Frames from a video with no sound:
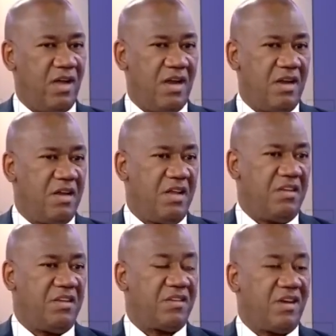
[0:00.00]
And
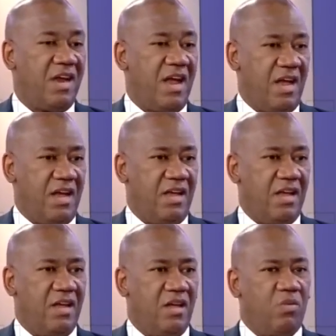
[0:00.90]
it is clear,
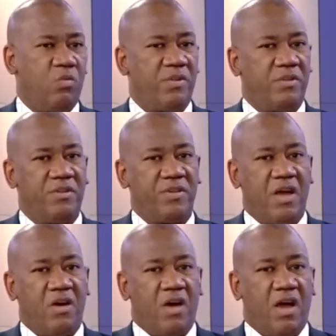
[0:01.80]
with this
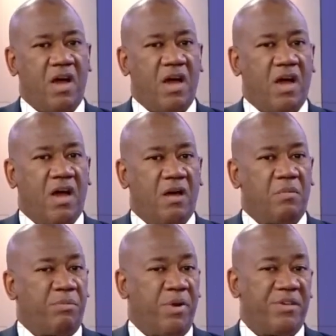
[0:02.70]
our
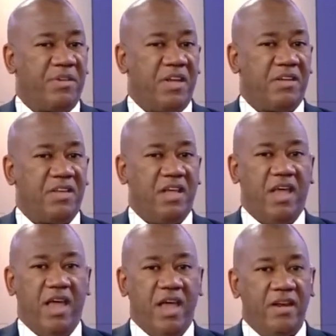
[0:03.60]
president,
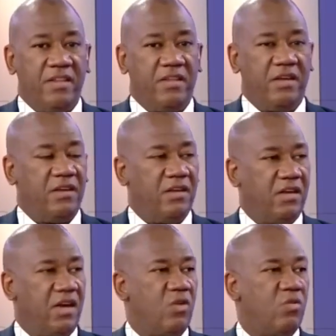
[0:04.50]
anything
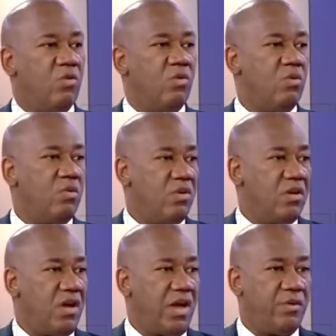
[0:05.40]
can go,
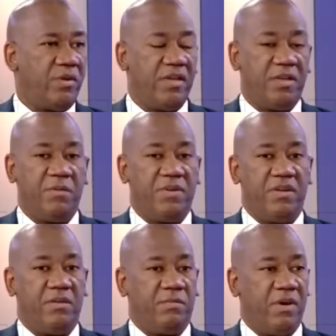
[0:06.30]
and you can give it
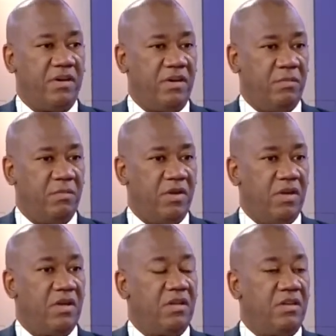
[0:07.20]
a different name.
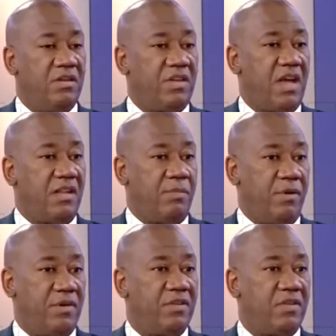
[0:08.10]
These are the
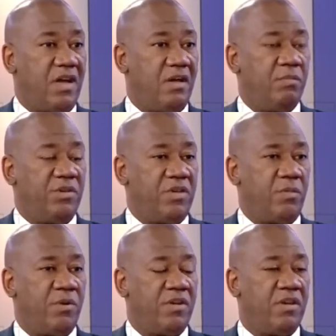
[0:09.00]
places I'm
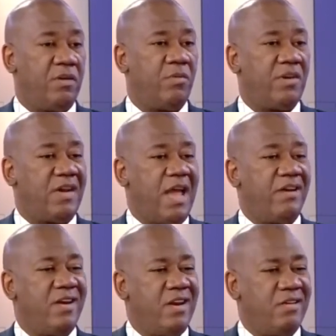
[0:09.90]
disappointed in. But I
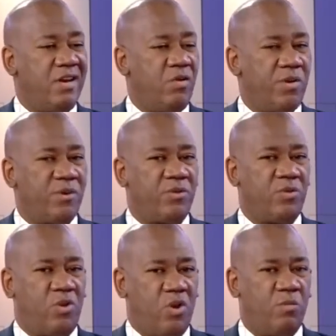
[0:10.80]
really, really want us
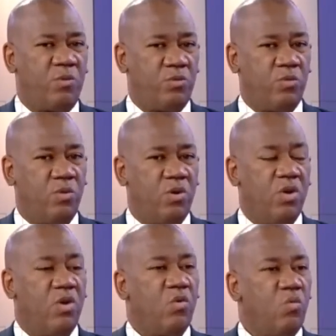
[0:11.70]
to come to
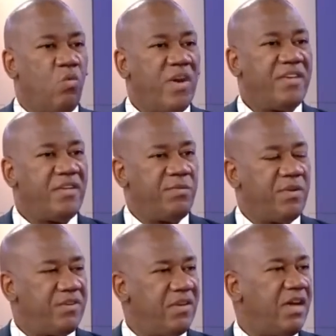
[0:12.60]
what is
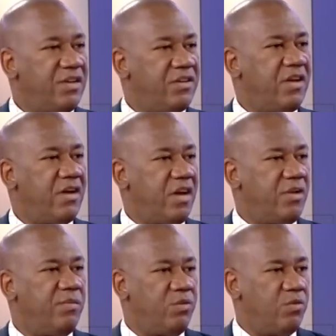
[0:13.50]
facing Nigeria now,
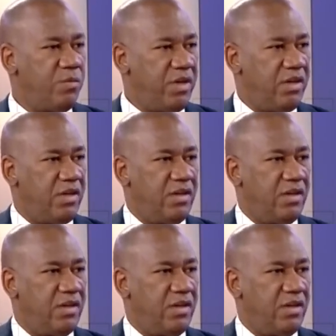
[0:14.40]
if you may.